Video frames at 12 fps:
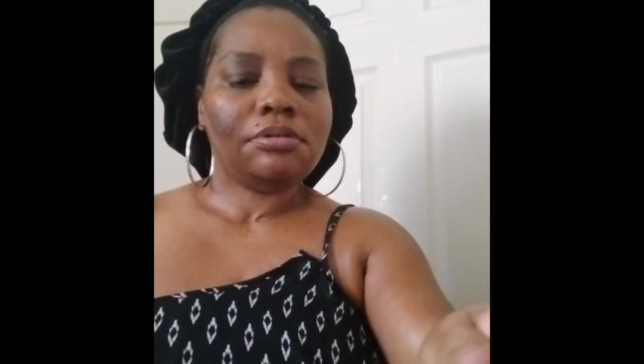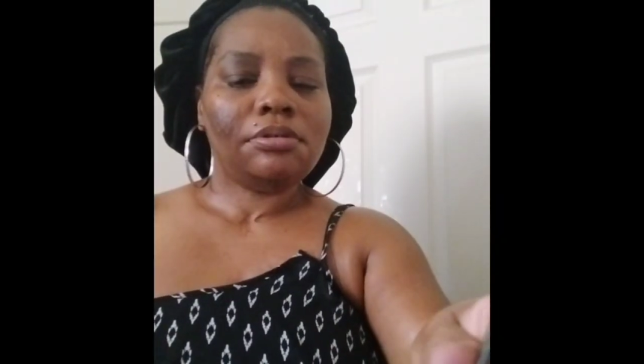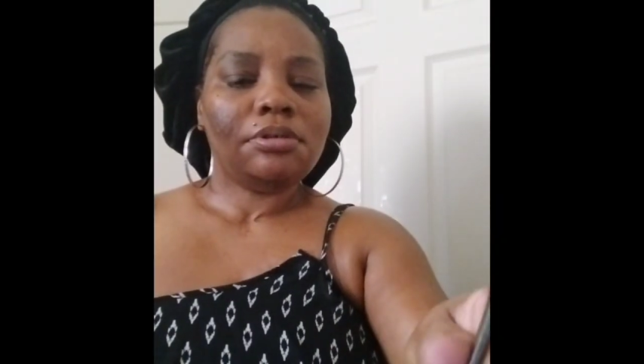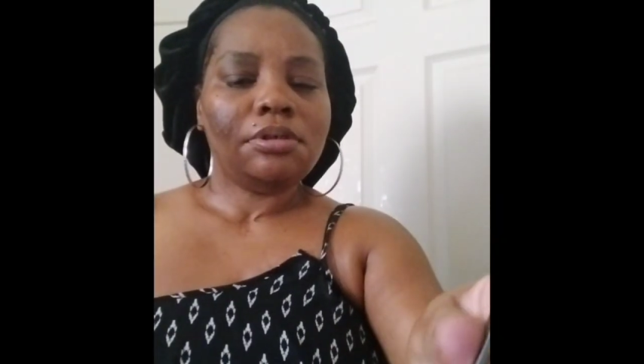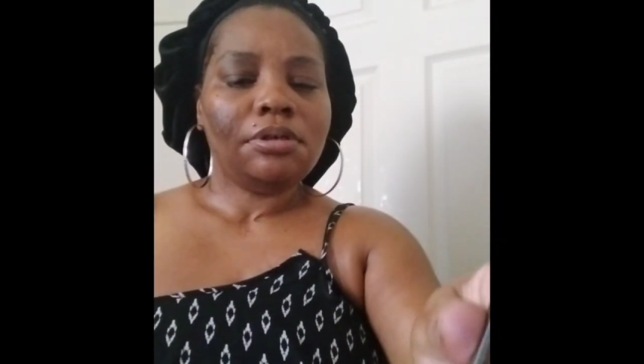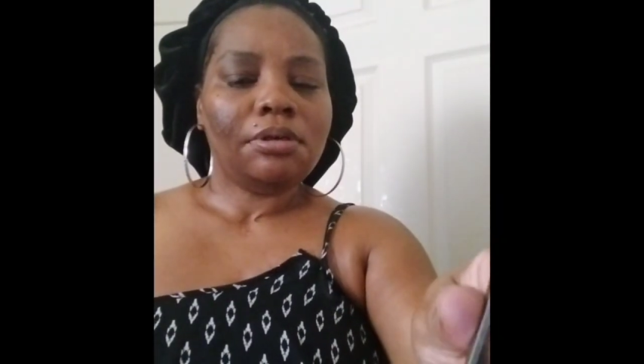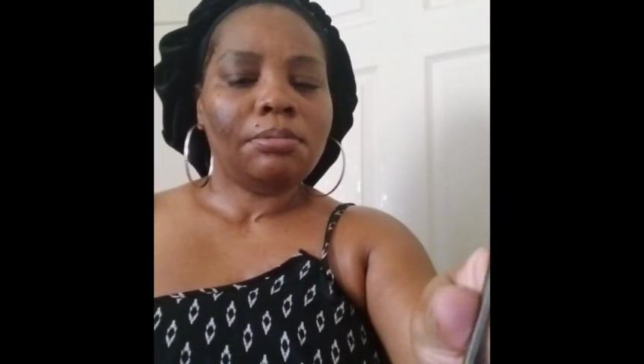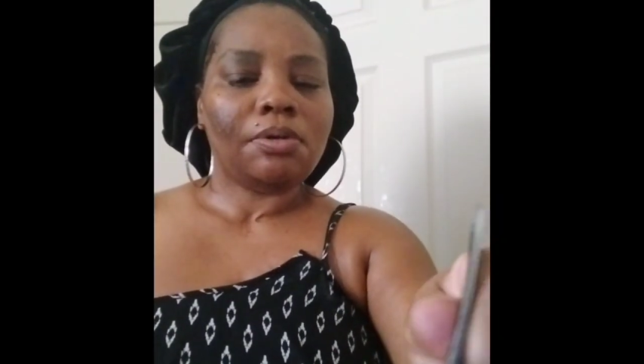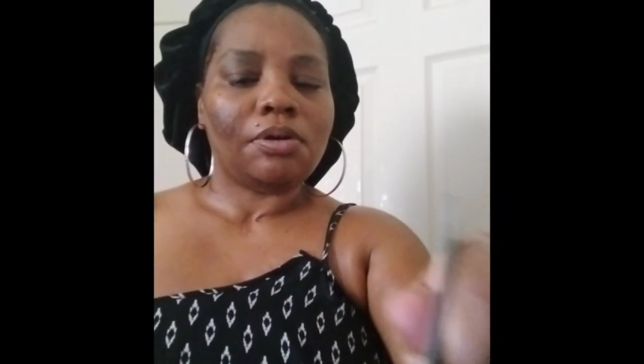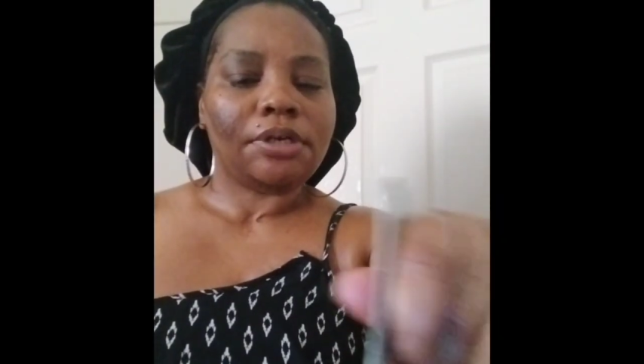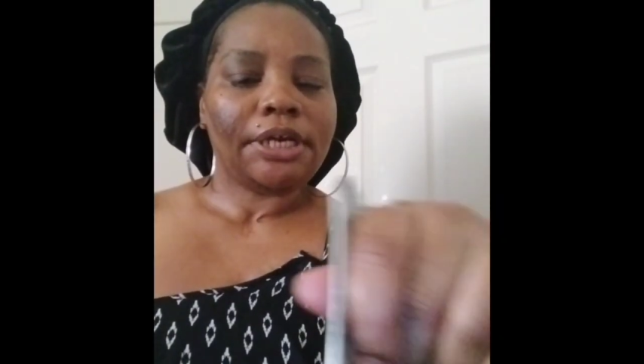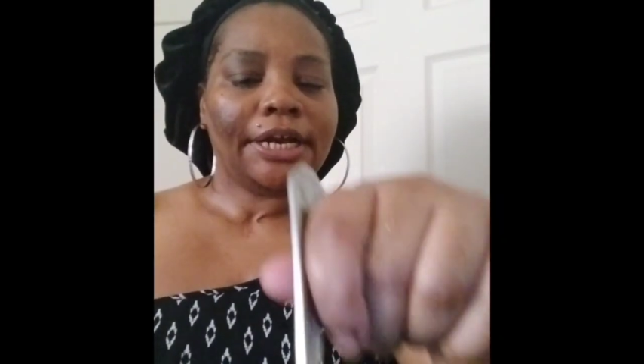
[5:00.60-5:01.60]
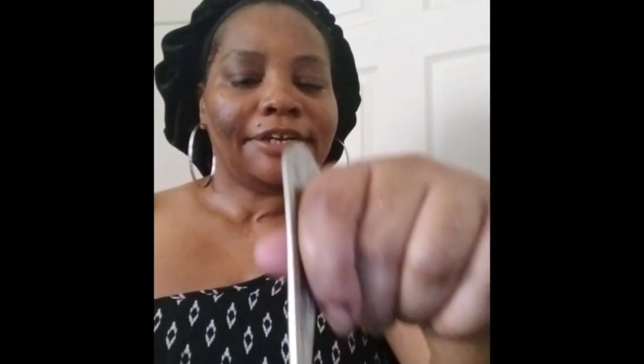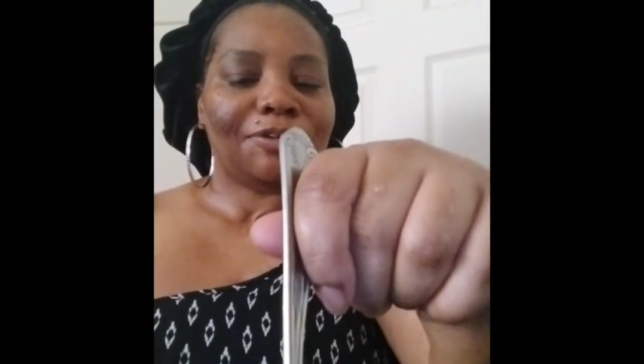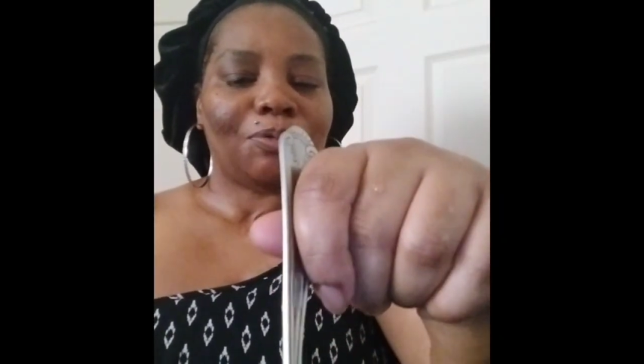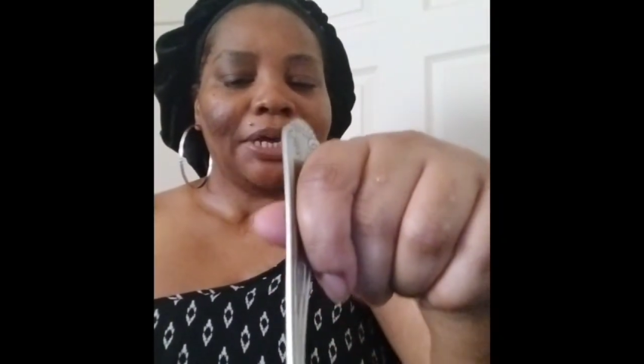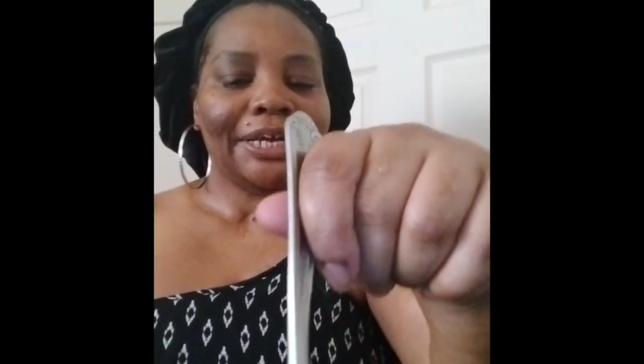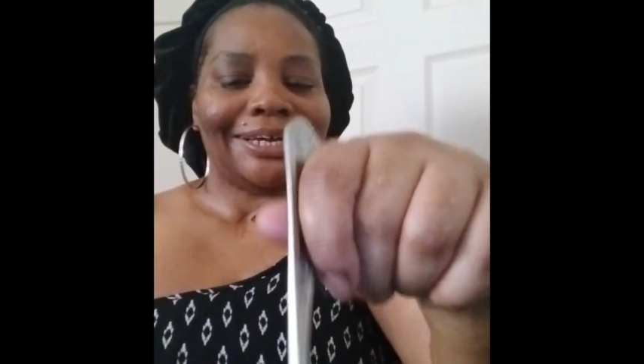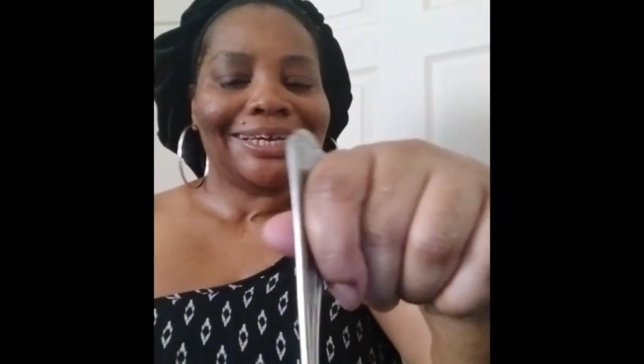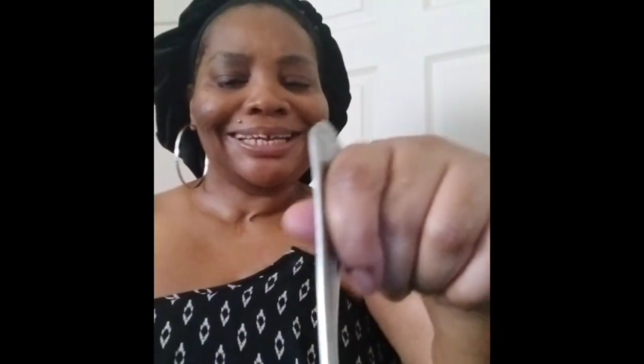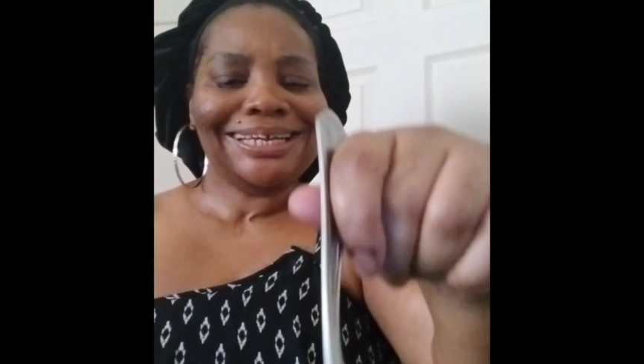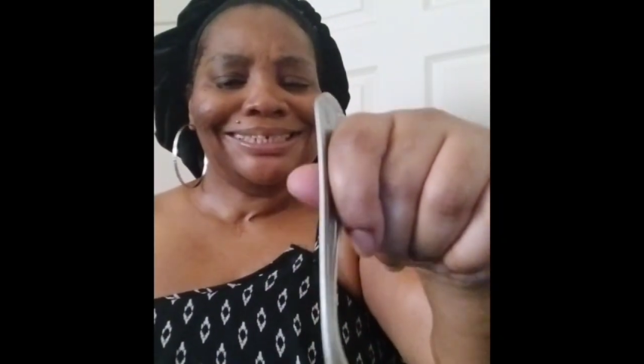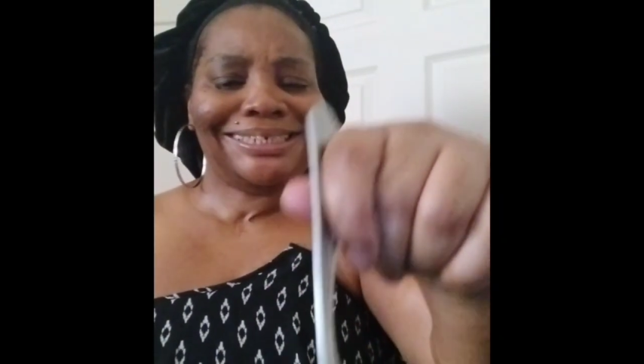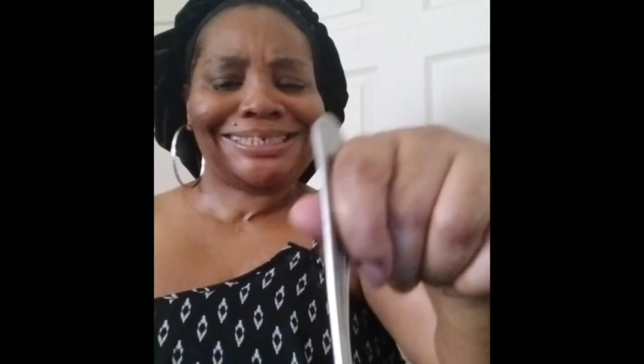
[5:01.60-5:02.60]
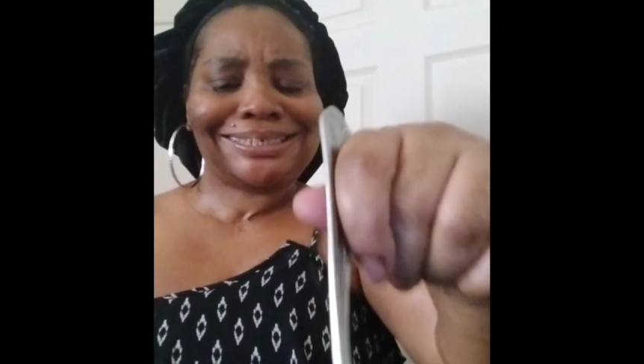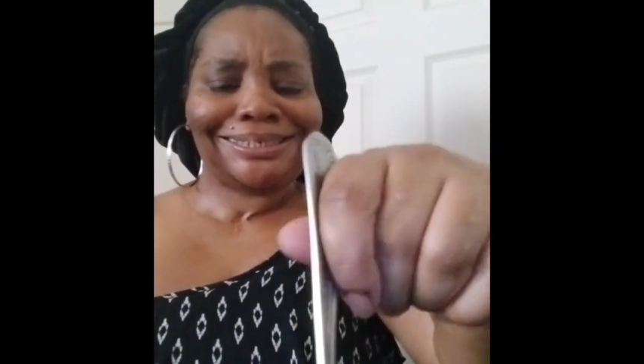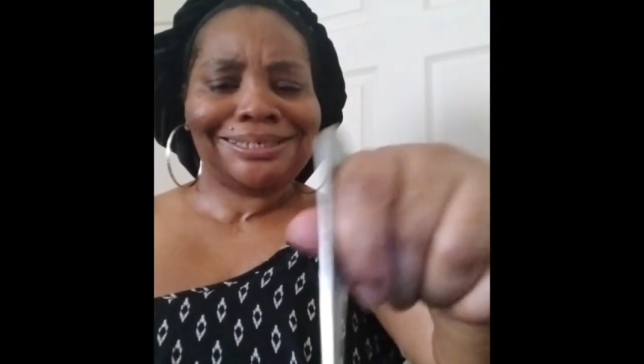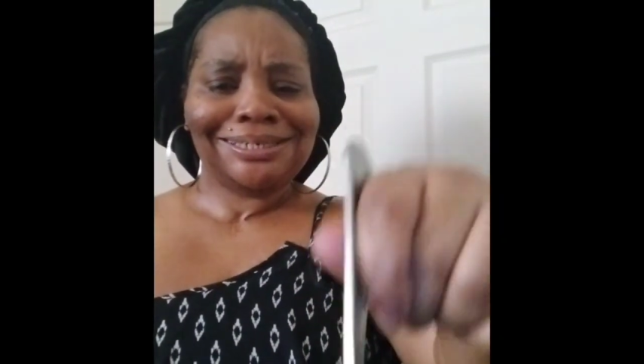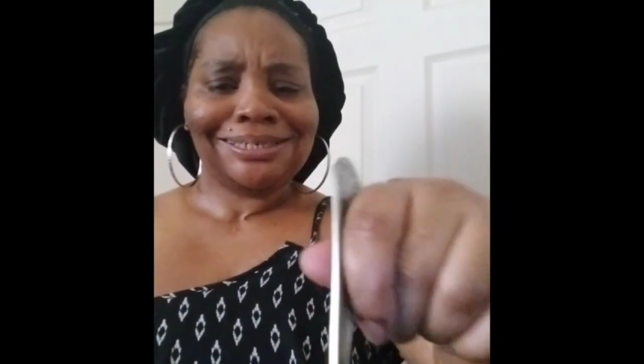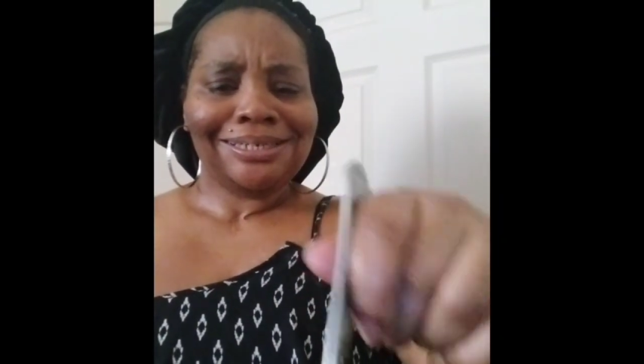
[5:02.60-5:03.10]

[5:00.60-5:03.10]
Come on, get out the way, onions. You